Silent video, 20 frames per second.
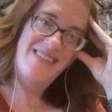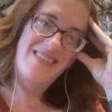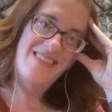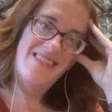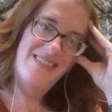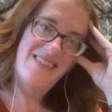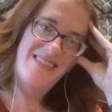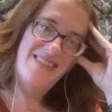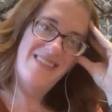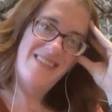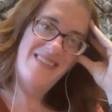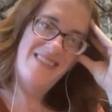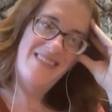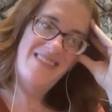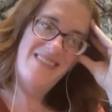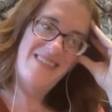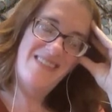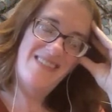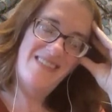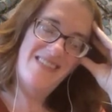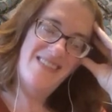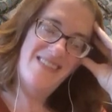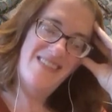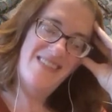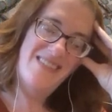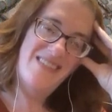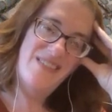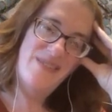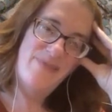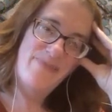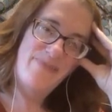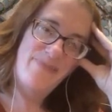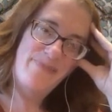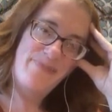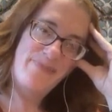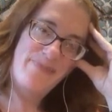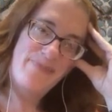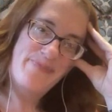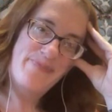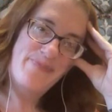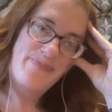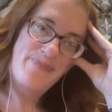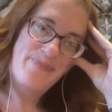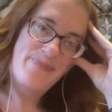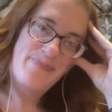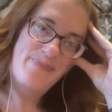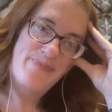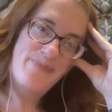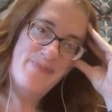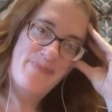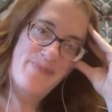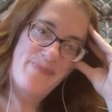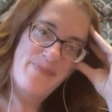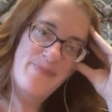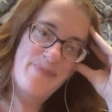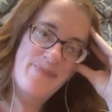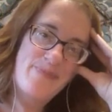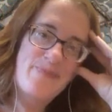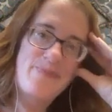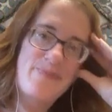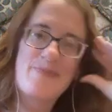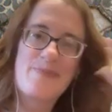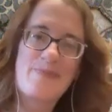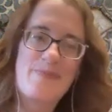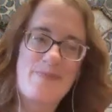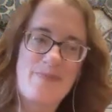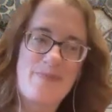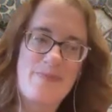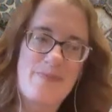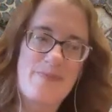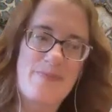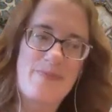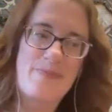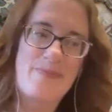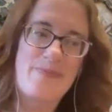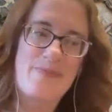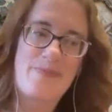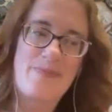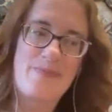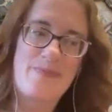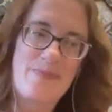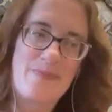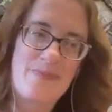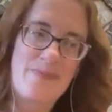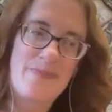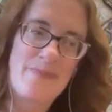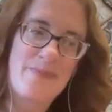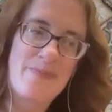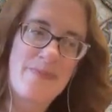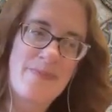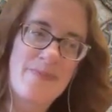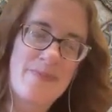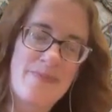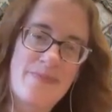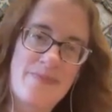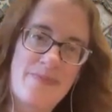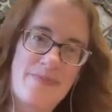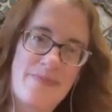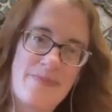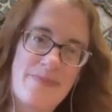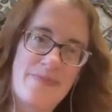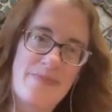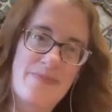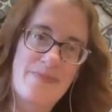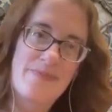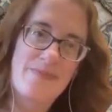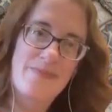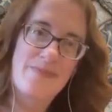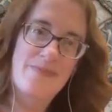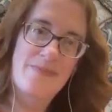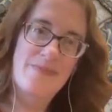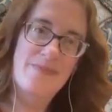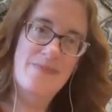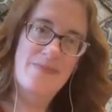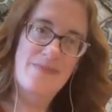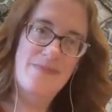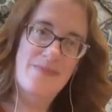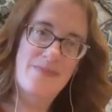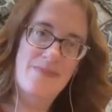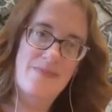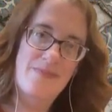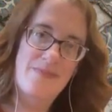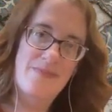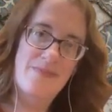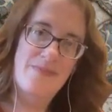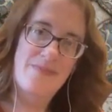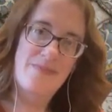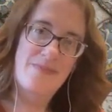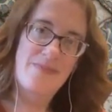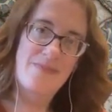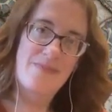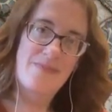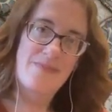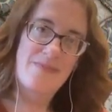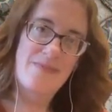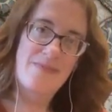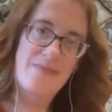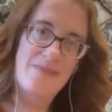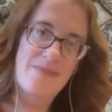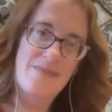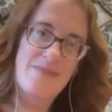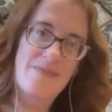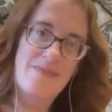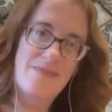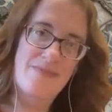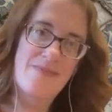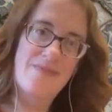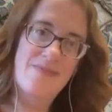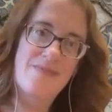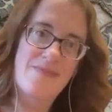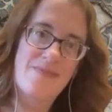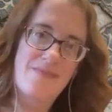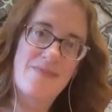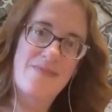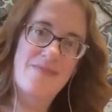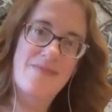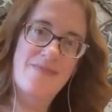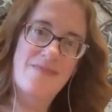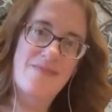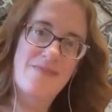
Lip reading: No words are spoken by the person on screen.